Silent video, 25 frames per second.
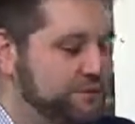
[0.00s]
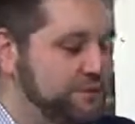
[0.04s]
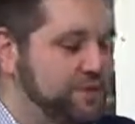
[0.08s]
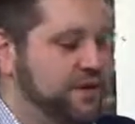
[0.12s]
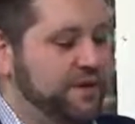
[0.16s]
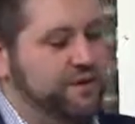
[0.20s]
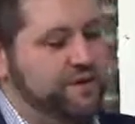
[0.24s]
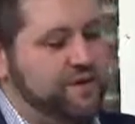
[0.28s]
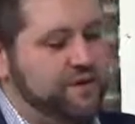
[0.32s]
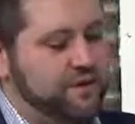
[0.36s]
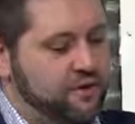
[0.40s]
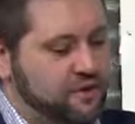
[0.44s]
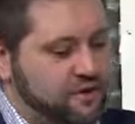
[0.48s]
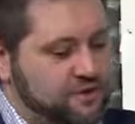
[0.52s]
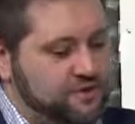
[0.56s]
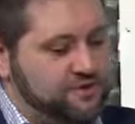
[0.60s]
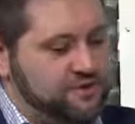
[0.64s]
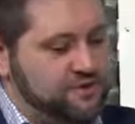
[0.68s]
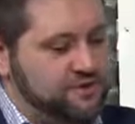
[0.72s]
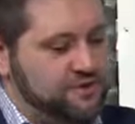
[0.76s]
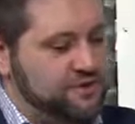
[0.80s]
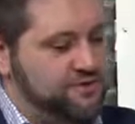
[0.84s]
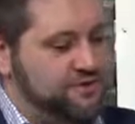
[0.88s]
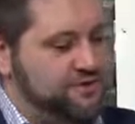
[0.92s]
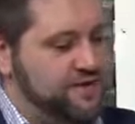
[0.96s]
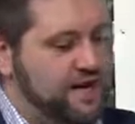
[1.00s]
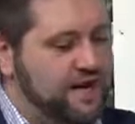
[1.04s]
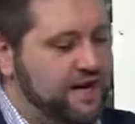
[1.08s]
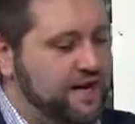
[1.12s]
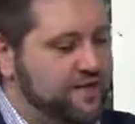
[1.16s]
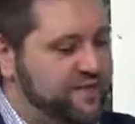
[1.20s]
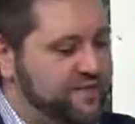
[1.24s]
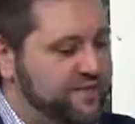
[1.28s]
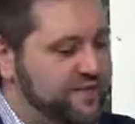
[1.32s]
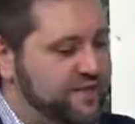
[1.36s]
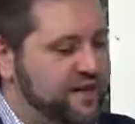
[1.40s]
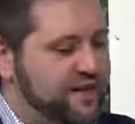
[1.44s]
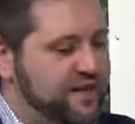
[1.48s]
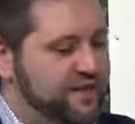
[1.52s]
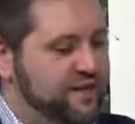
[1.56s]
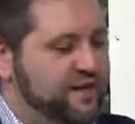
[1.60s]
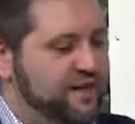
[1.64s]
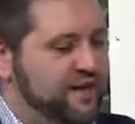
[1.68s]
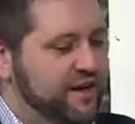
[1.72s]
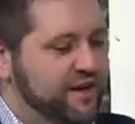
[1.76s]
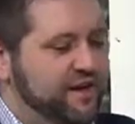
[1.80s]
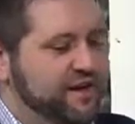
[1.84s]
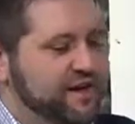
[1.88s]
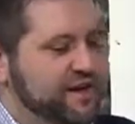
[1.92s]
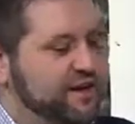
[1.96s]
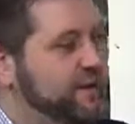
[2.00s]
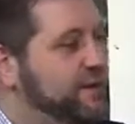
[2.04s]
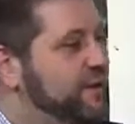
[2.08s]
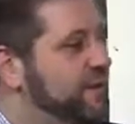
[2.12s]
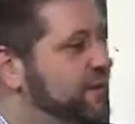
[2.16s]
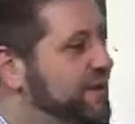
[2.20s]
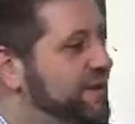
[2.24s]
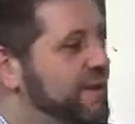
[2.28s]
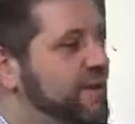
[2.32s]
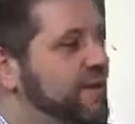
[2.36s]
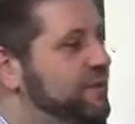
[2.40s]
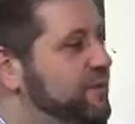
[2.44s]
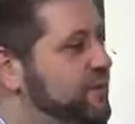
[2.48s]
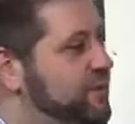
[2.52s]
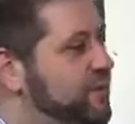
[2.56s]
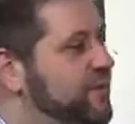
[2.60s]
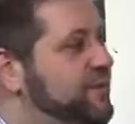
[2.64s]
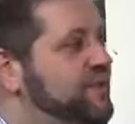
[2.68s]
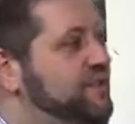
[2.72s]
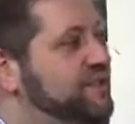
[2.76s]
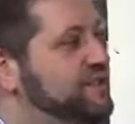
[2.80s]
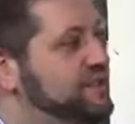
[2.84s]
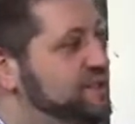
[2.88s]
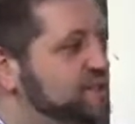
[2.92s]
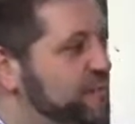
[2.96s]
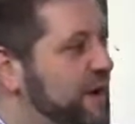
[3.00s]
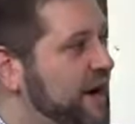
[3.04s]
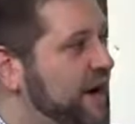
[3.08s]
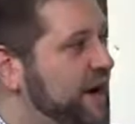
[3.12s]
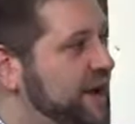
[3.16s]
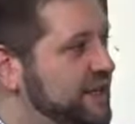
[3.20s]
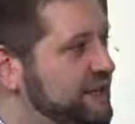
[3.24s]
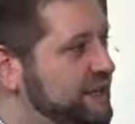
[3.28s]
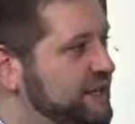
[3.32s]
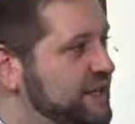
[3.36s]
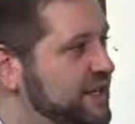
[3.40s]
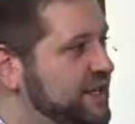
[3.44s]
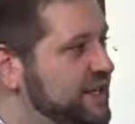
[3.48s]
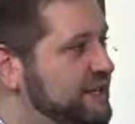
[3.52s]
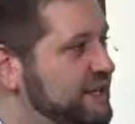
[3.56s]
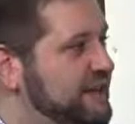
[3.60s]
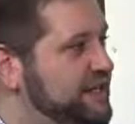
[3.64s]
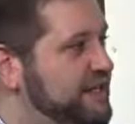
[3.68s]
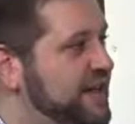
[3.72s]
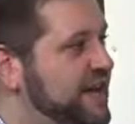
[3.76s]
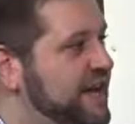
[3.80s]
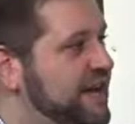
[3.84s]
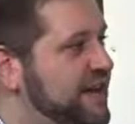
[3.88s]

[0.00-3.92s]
But there are also some times when you know a name really inspires us,